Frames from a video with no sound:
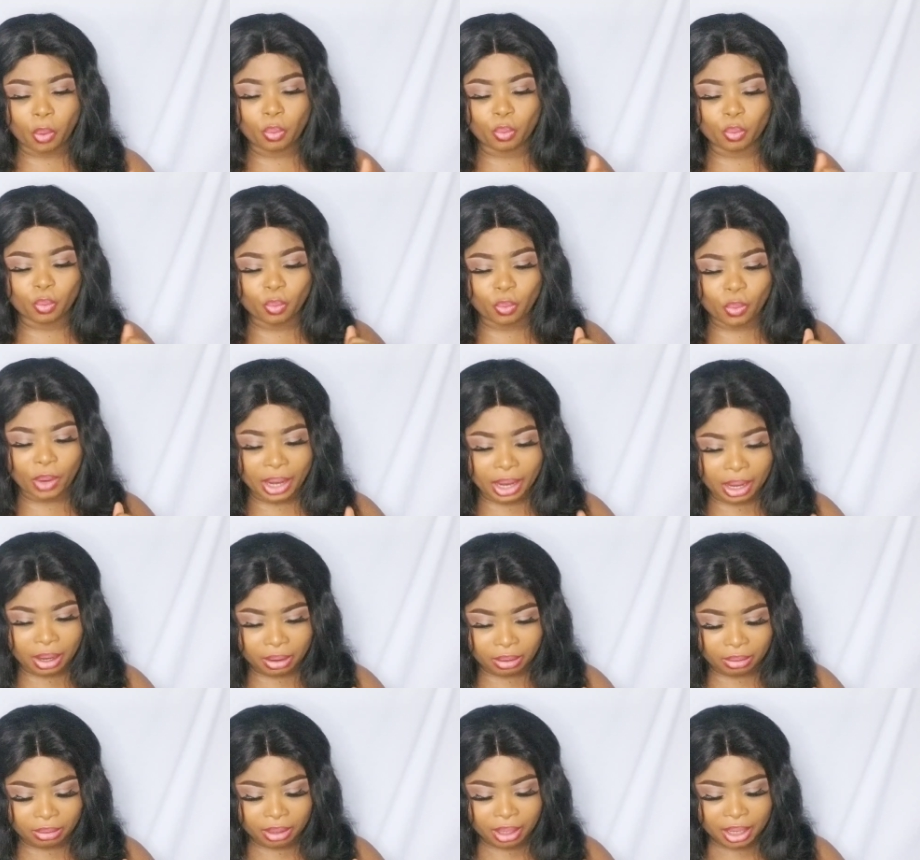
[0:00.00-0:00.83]

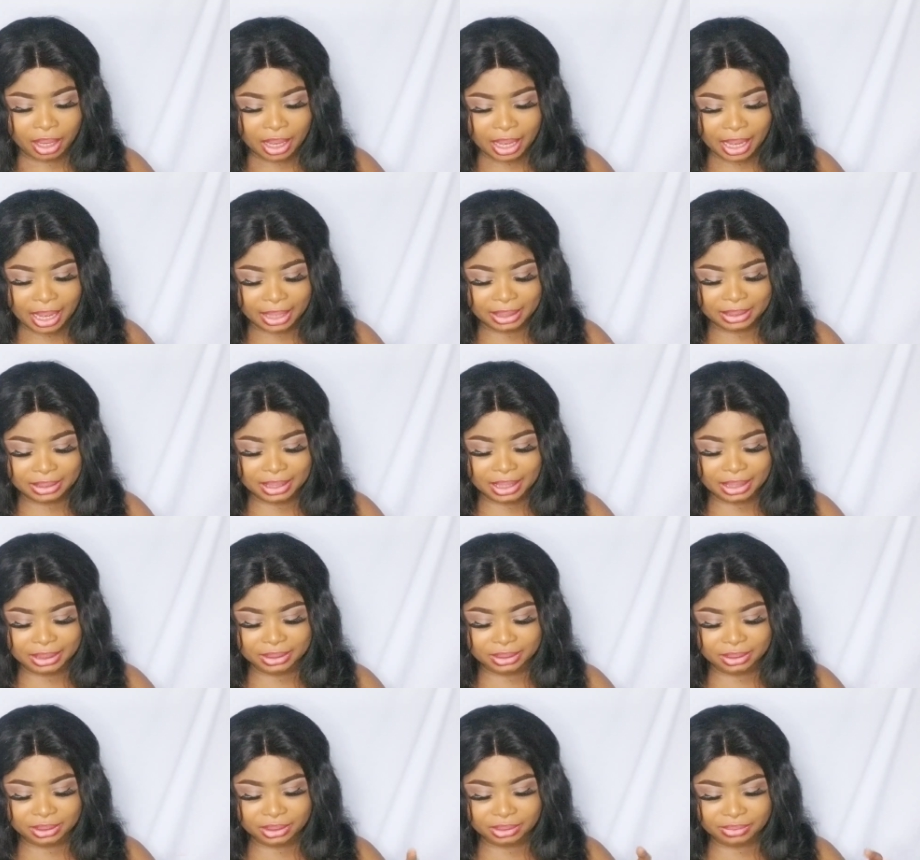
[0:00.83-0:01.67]
well and he
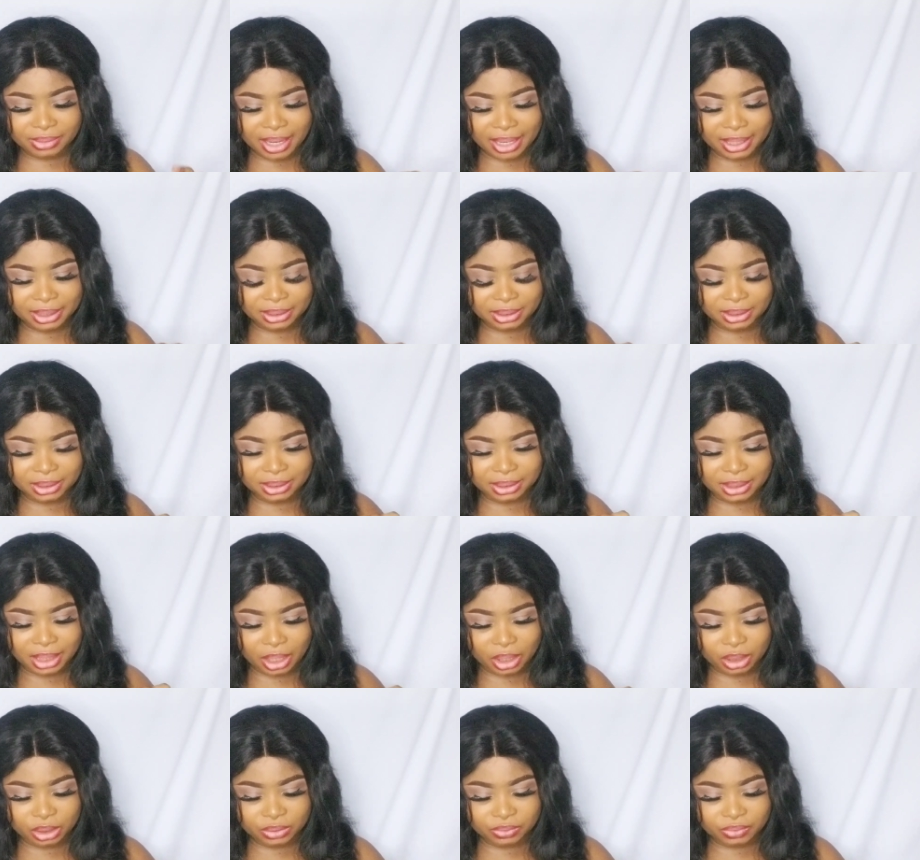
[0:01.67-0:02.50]
accessorized this
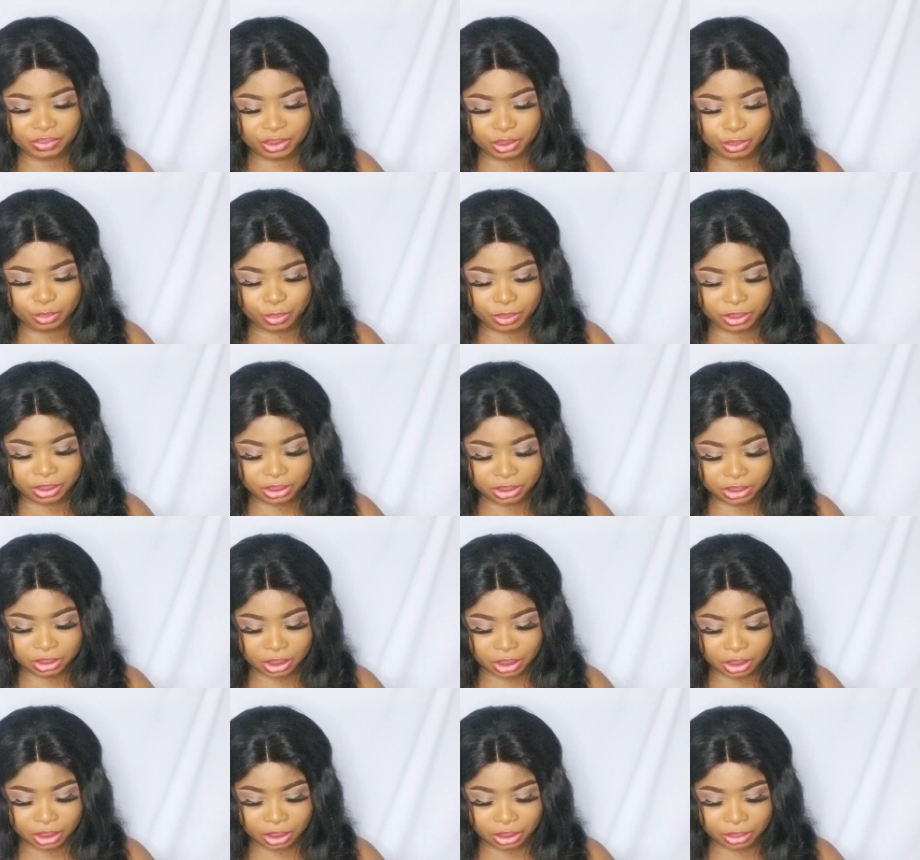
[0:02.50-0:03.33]
outfit with
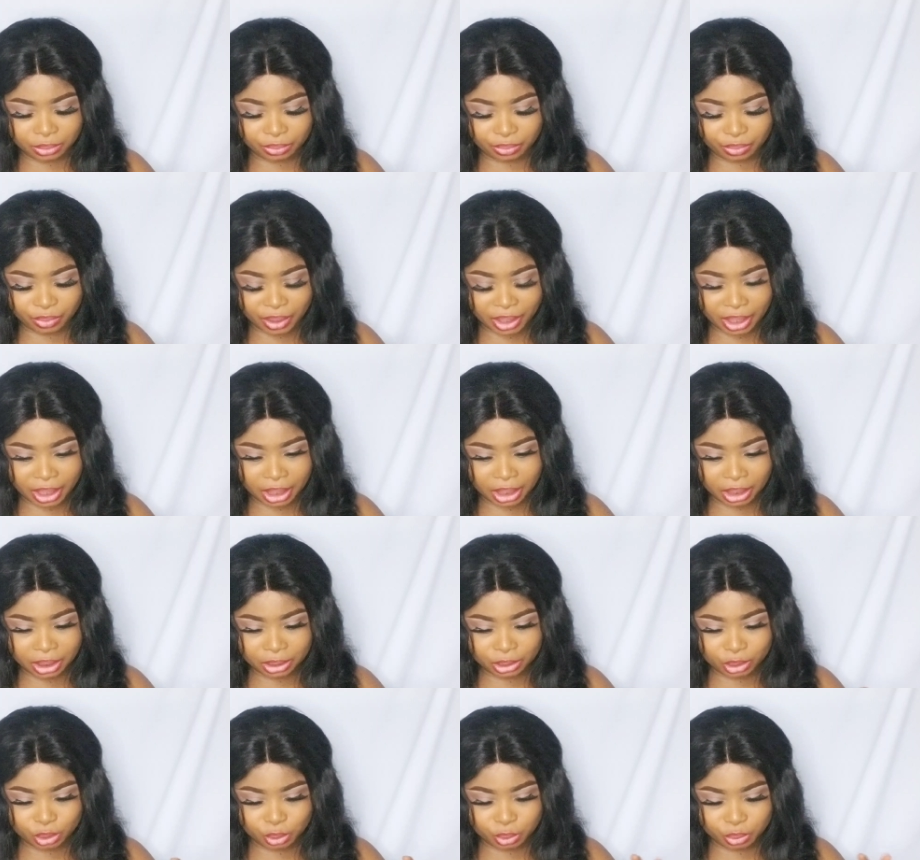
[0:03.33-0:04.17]
a
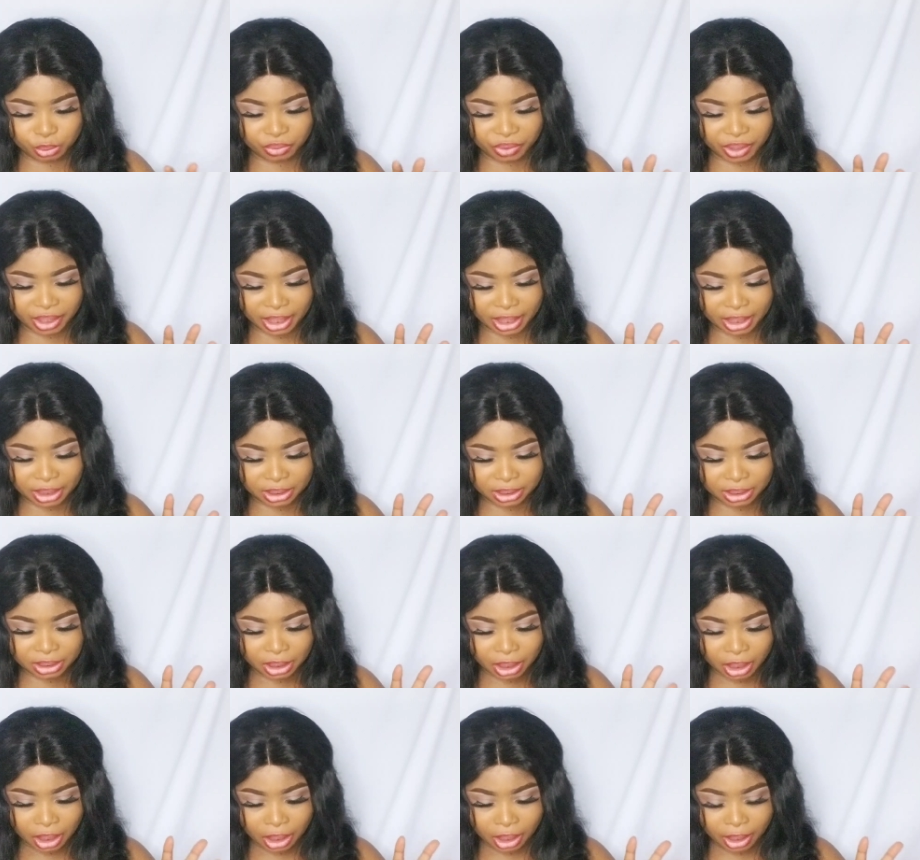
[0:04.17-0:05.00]
ring two rings